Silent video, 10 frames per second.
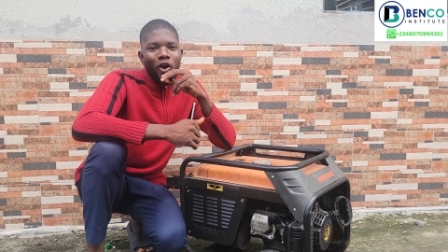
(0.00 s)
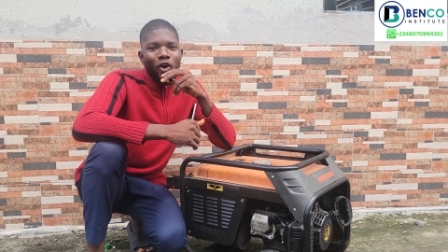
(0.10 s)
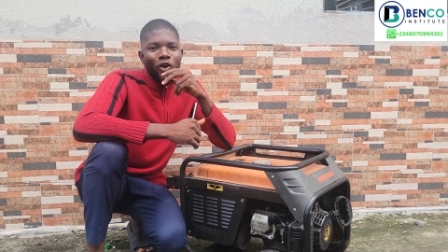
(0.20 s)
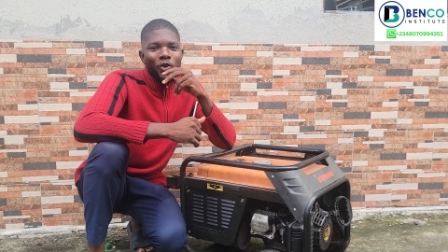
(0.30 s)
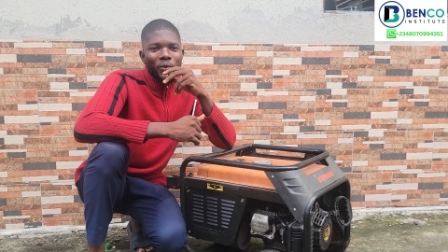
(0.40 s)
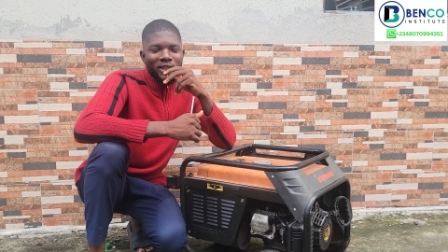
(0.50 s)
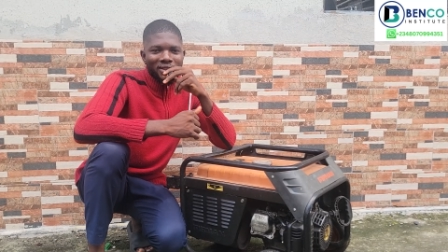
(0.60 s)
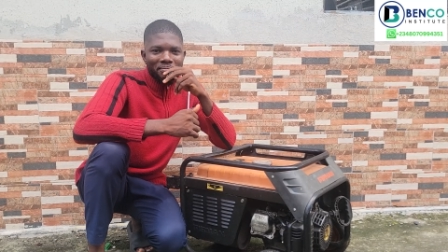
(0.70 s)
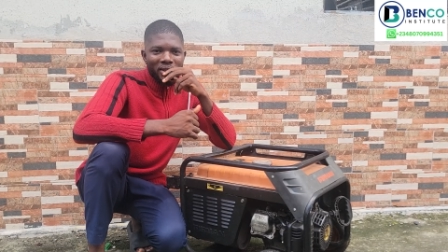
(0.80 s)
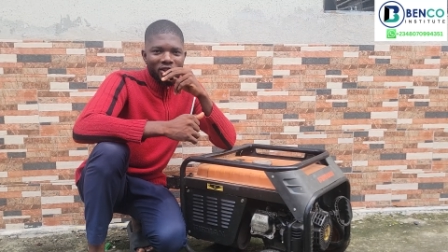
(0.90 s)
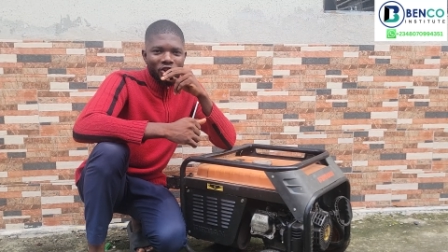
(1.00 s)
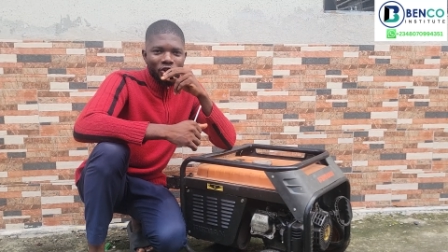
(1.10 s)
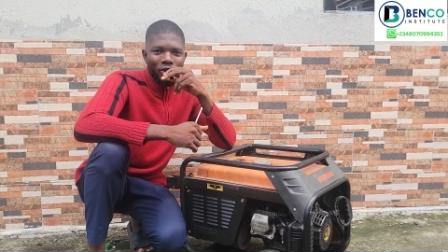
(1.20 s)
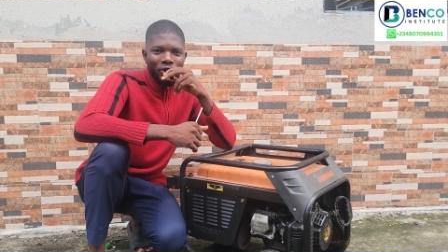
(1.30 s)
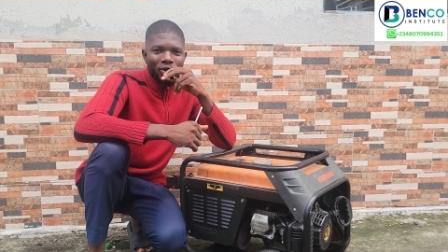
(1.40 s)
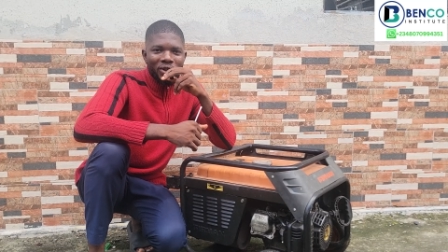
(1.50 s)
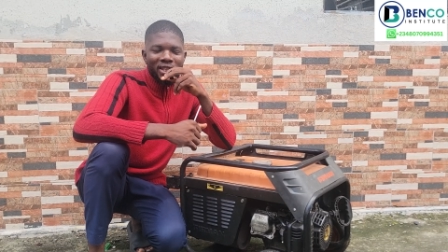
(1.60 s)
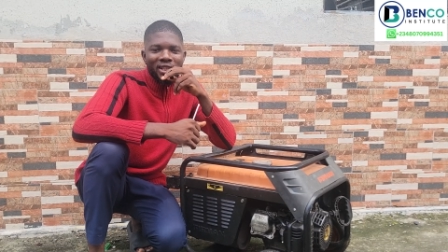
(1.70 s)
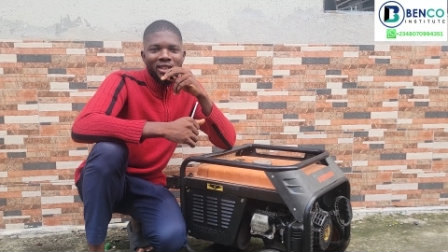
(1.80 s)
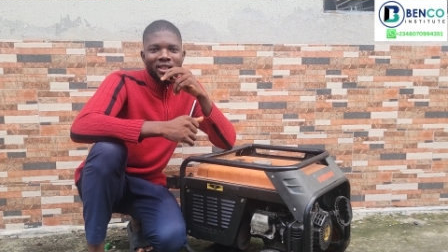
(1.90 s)
always make
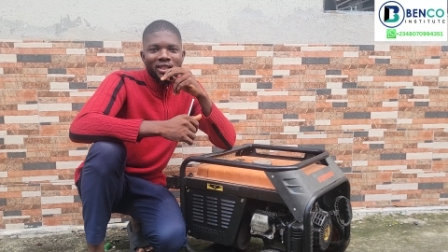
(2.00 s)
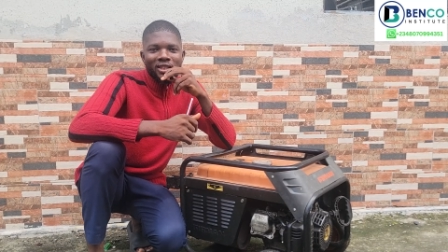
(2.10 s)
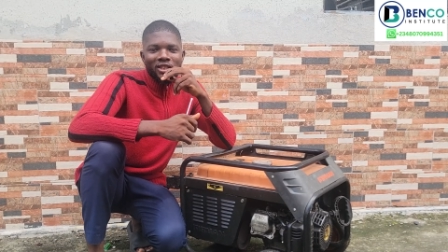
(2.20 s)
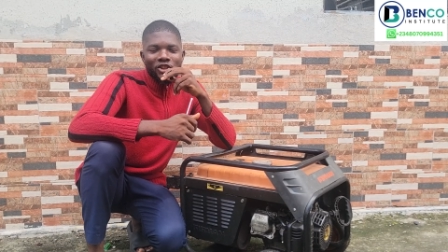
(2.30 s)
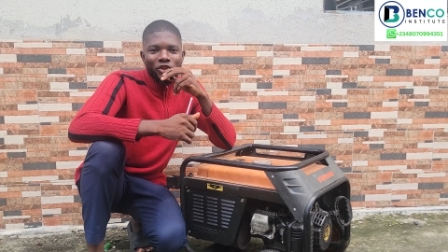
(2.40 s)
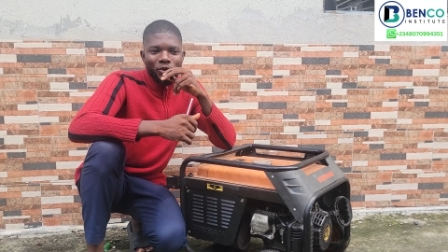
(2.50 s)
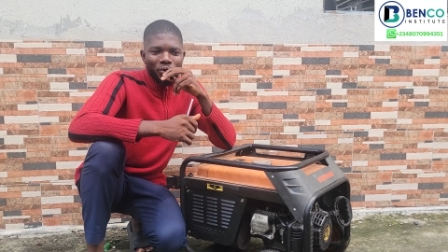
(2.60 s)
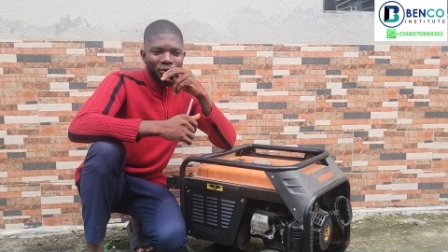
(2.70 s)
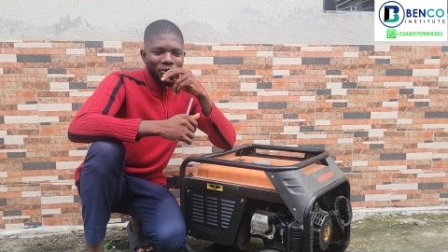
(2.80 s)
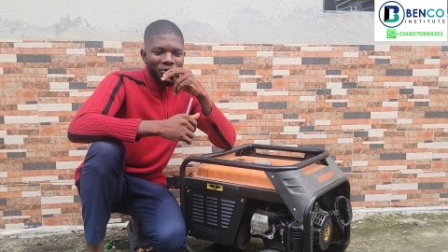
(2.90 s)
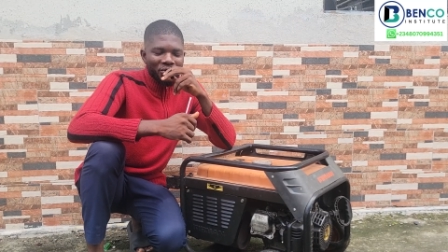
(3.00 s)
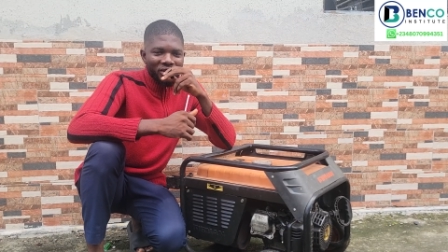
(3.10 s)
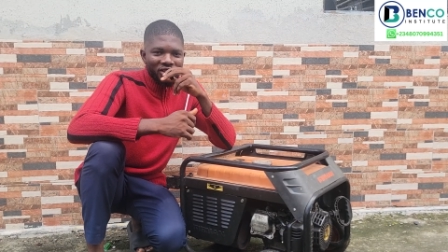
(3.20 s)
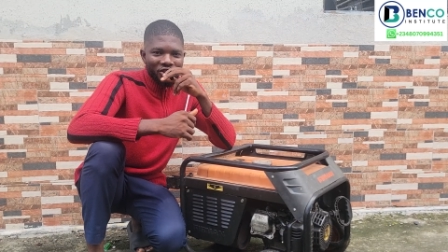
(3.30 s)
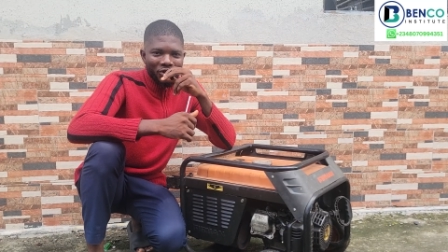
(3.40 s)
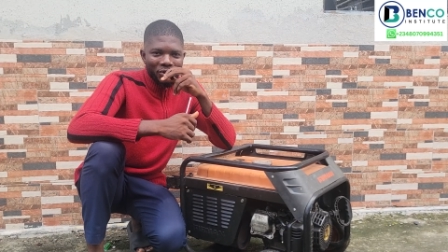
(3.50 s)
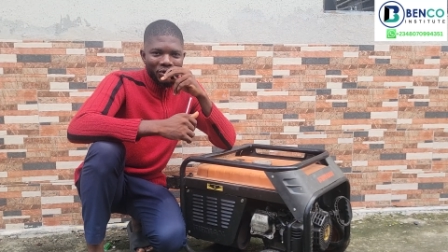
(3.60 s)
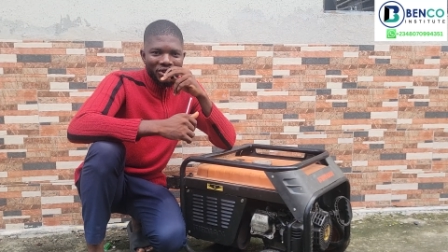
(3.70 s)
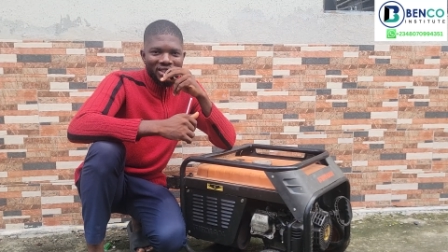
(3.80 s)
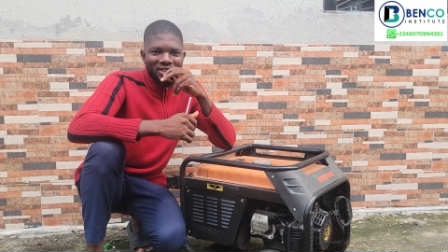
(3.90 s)
sure you
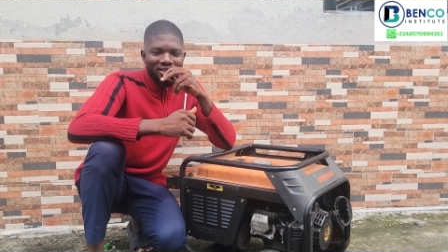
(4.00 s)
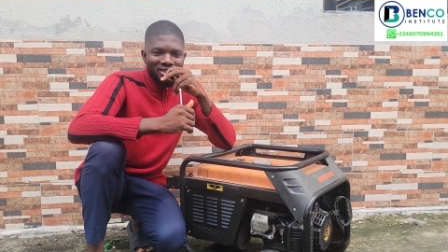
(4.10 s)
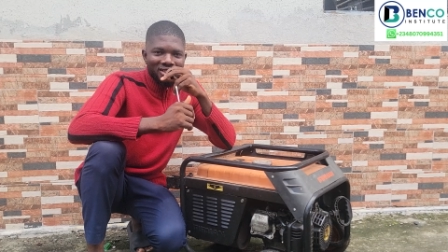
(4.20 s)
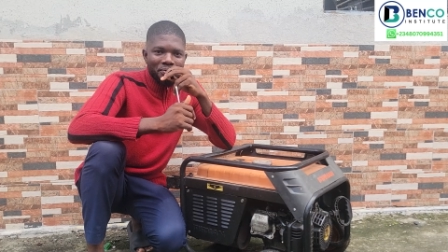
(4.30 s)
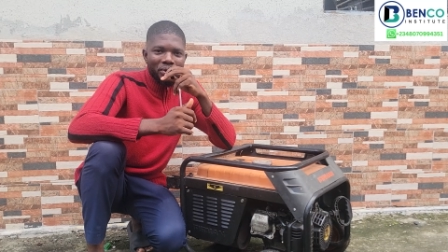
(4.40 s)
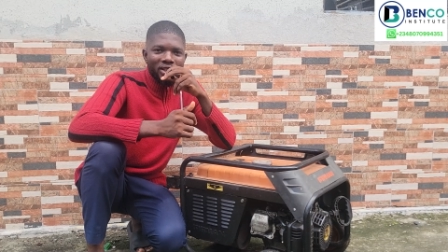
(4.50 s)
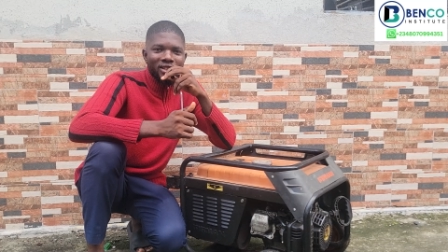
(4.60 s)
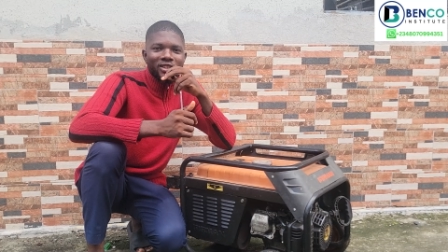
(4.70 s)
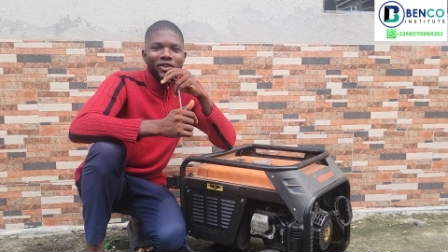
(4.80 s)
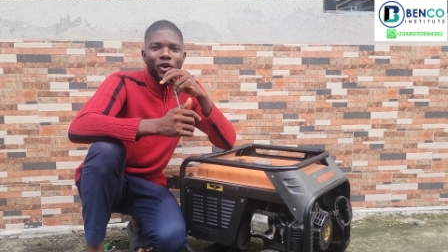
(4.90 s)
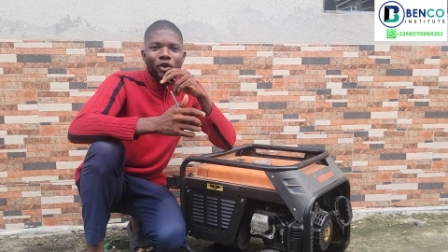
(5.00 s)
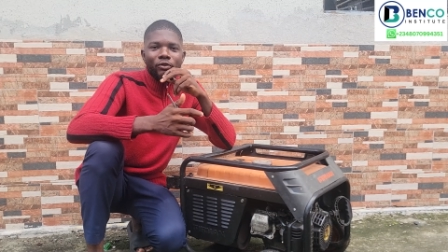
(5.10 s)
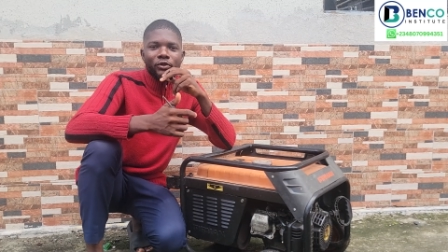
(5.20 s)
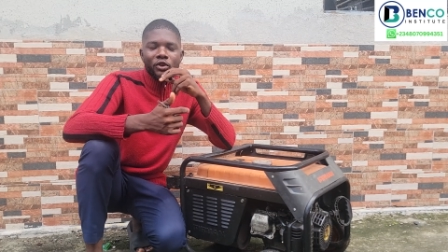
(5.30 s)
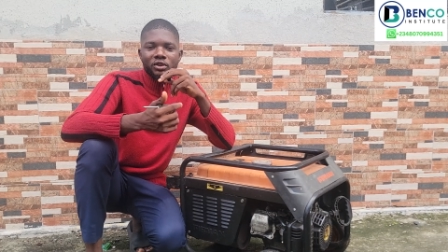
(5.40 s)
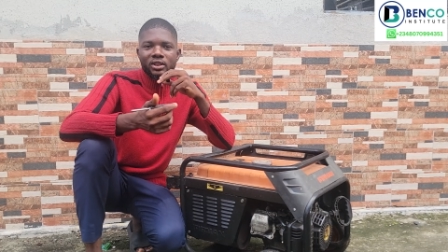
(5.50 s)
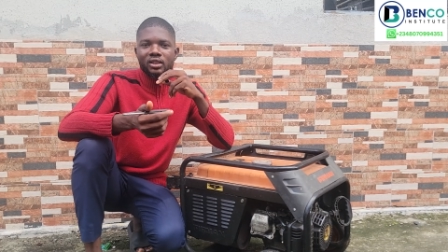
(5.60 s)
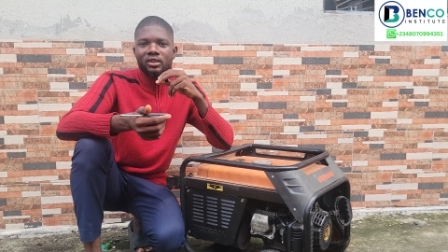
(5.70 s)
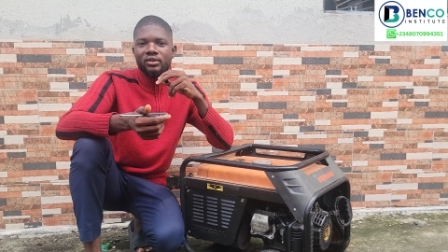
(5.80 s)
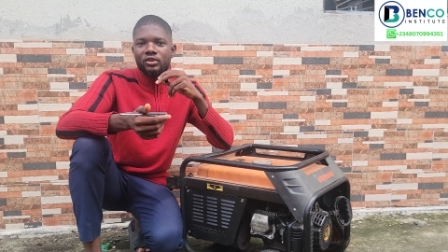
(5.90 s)
reduce the speed of your
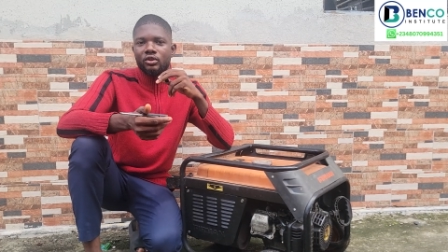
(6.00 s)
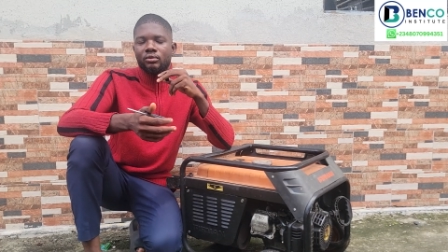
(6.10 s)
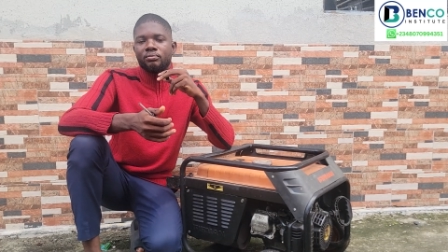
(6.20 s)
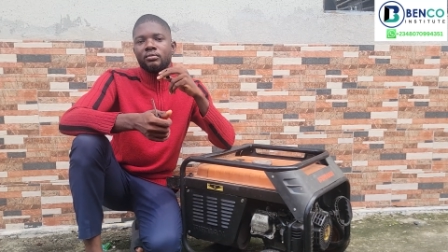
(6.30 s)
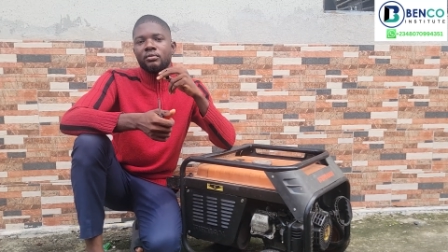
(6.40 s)
generator.